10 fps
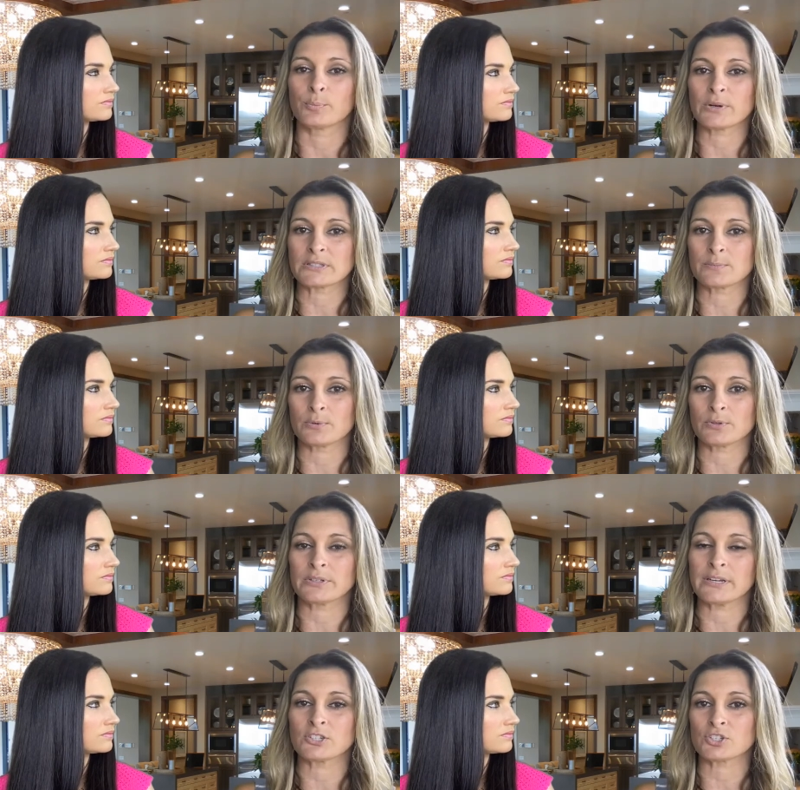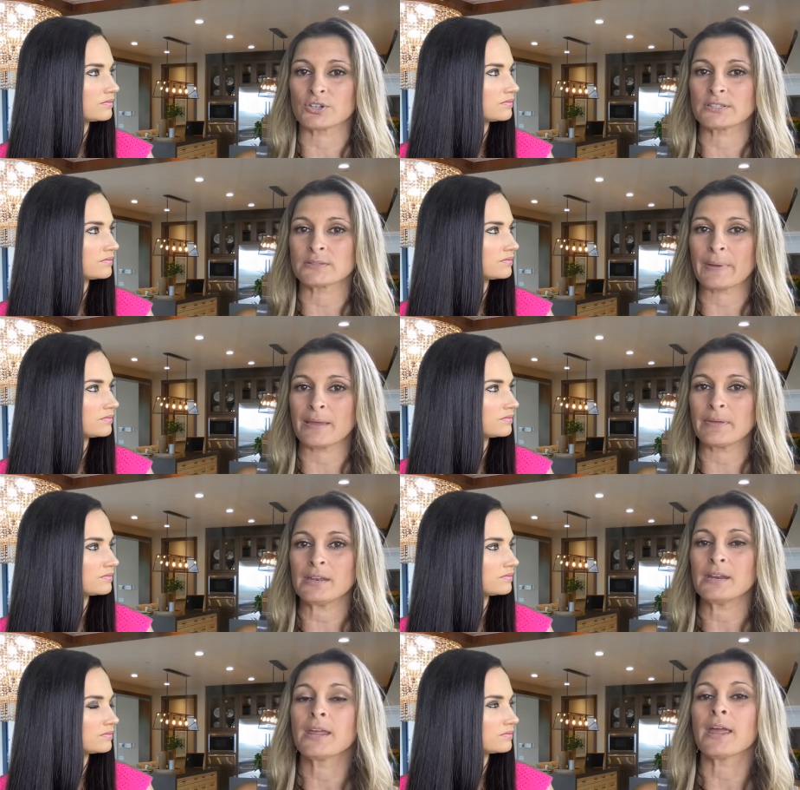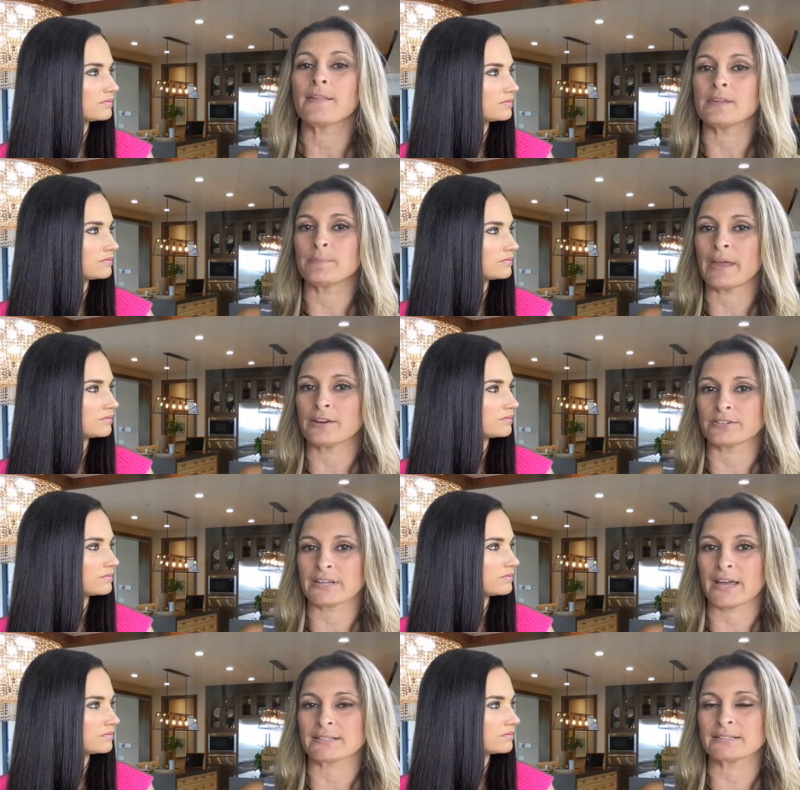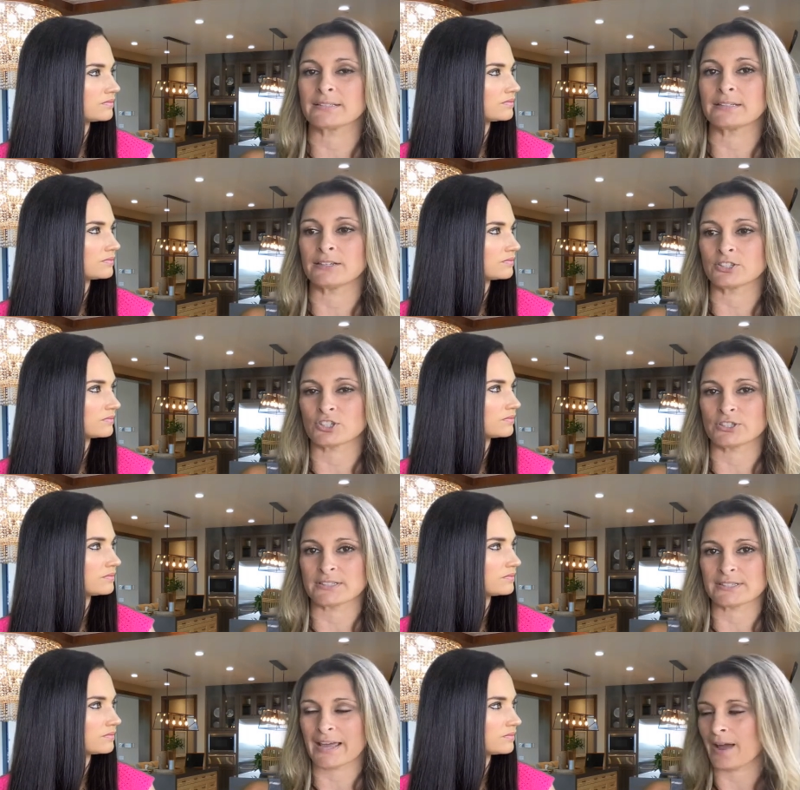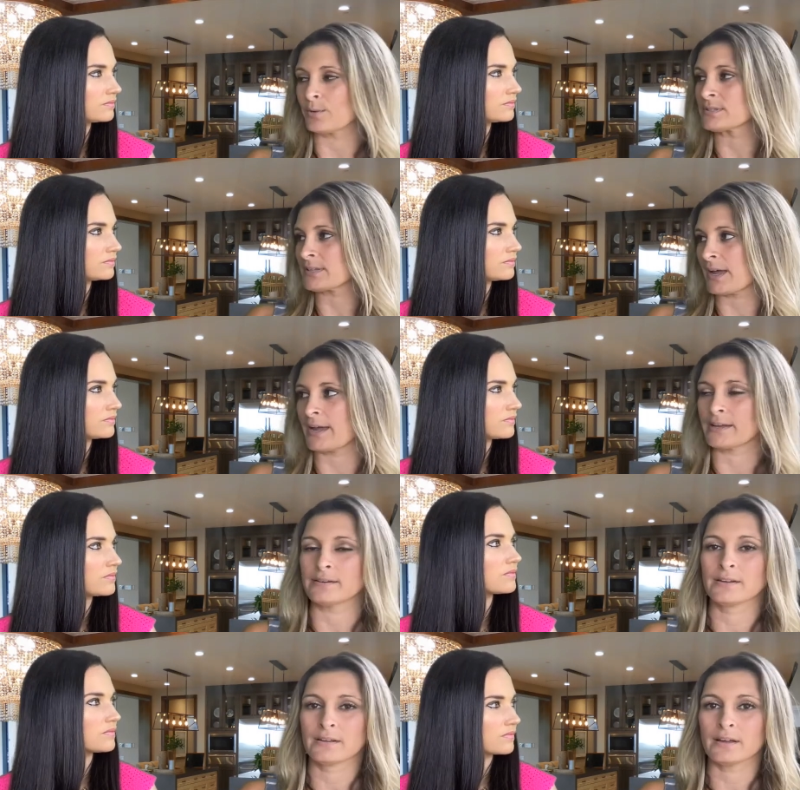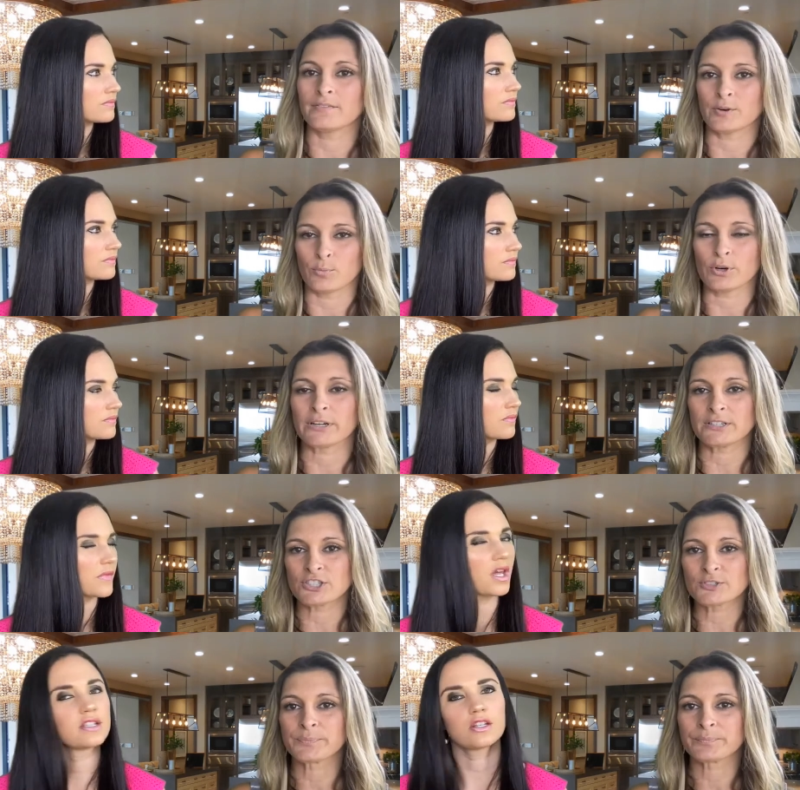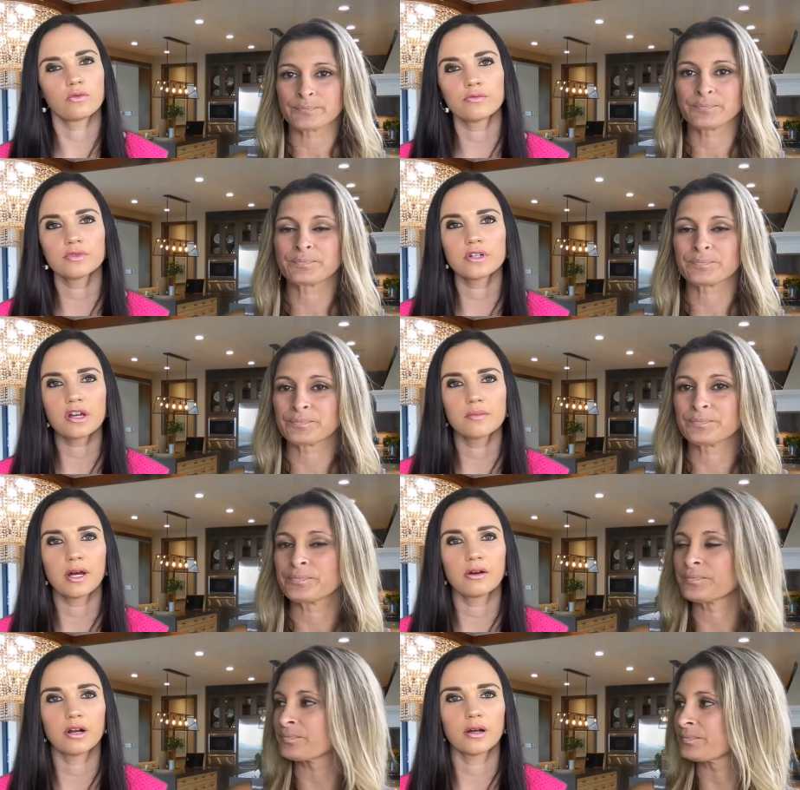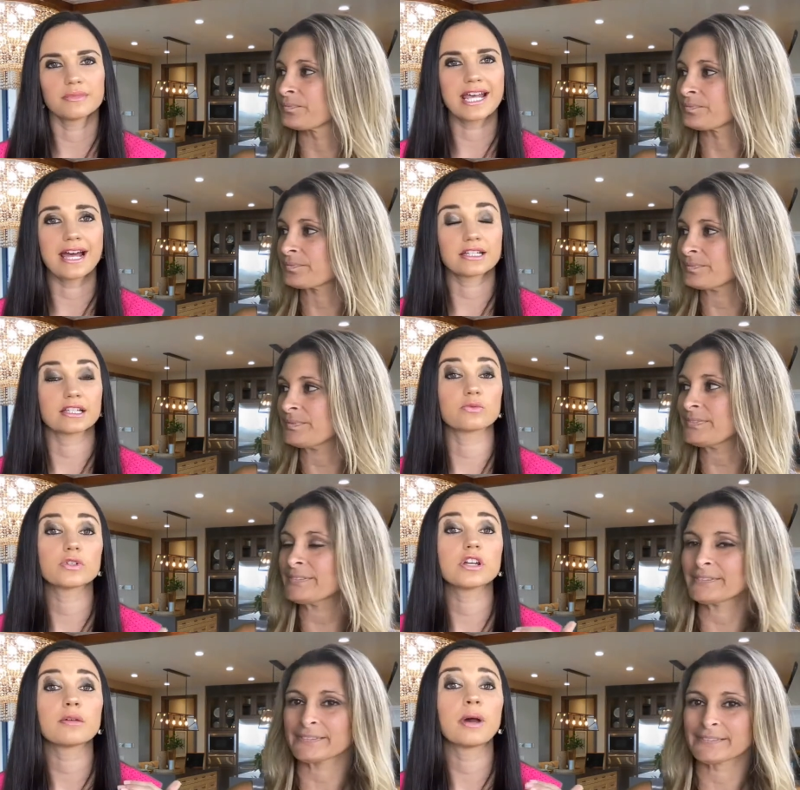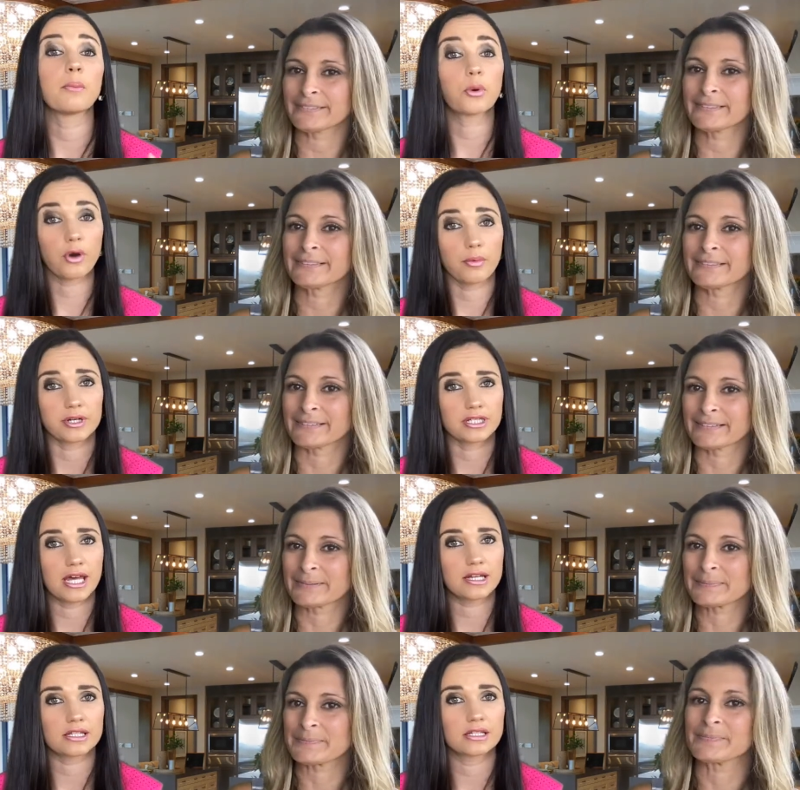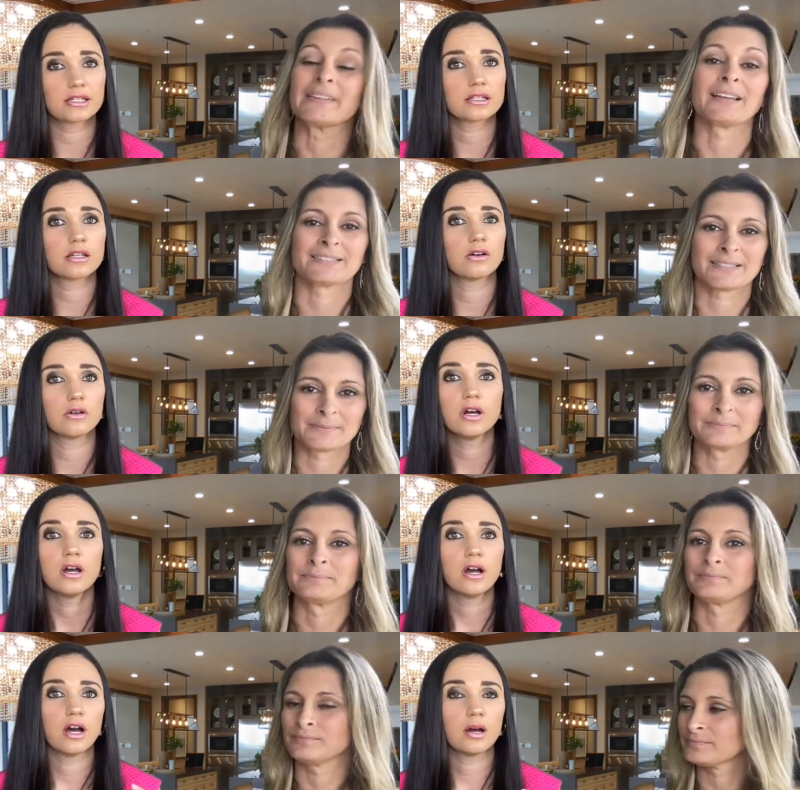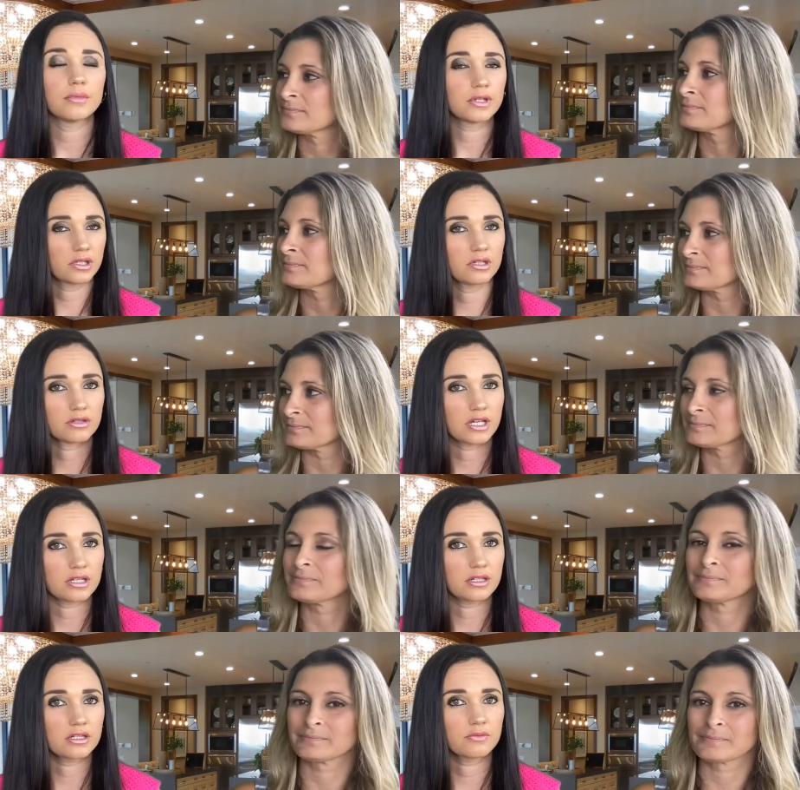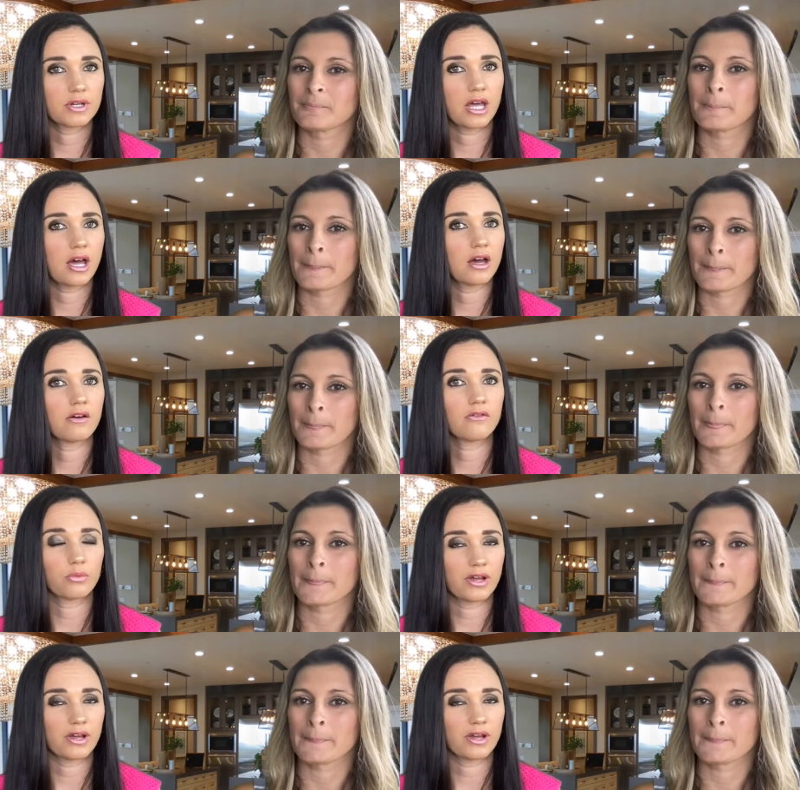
Speaker 1: principal and interest payment and then paying your taxes and insurance outside of your mortgage.
Speaker 2: And so when we're talking about um, taxes, we're talking about property taxes. So um, here in Texas, we have we